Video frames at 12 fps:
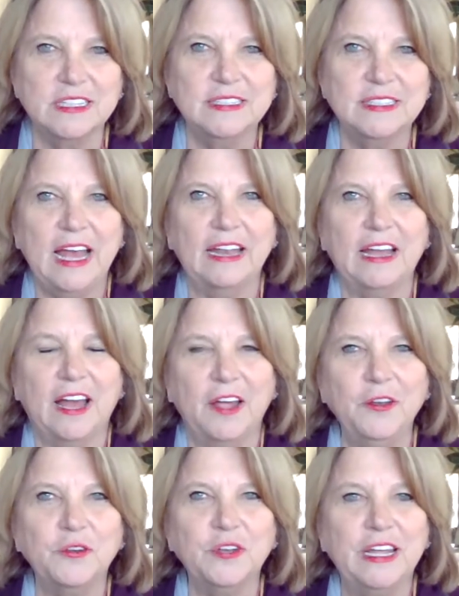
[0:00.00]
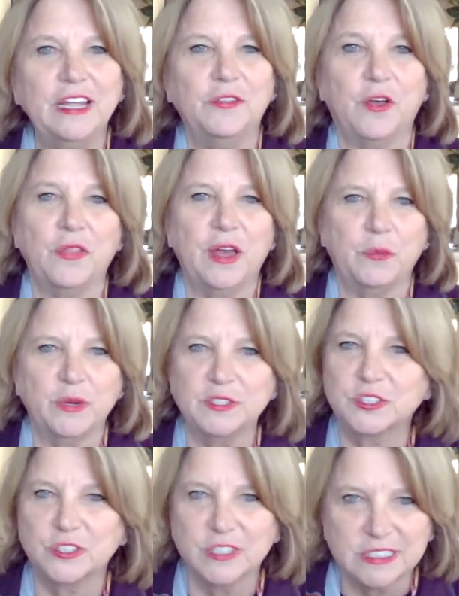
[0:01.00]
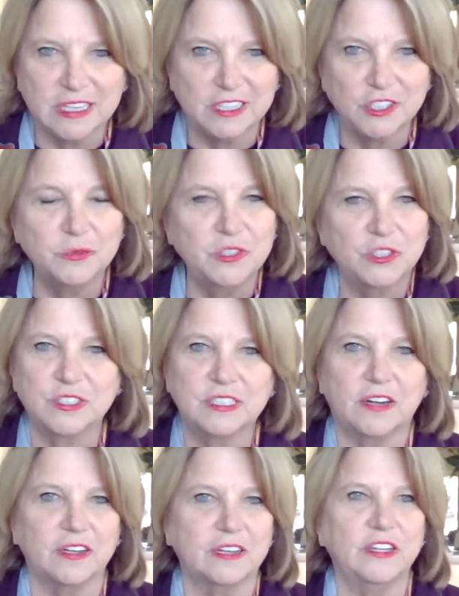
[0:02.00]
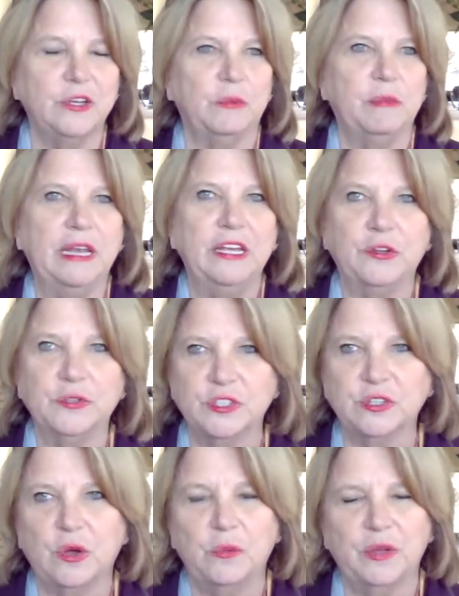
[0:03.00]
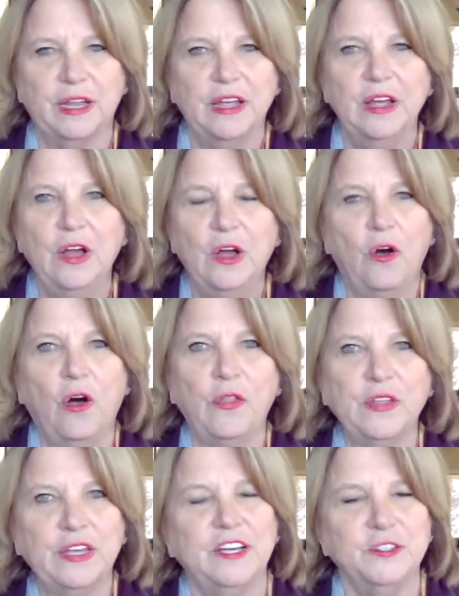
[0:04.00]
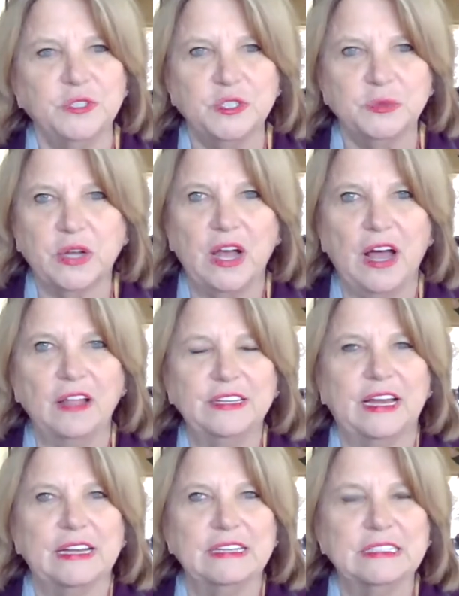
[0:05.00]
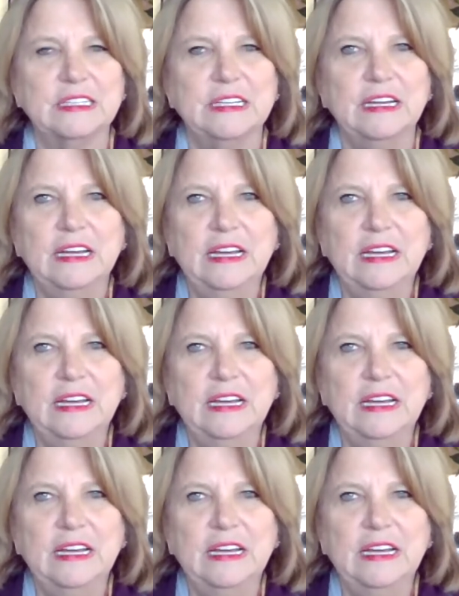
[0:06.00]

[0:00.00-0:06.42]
is that underneath all that westernization, which started, you know, many years ago when all the countries were colonized,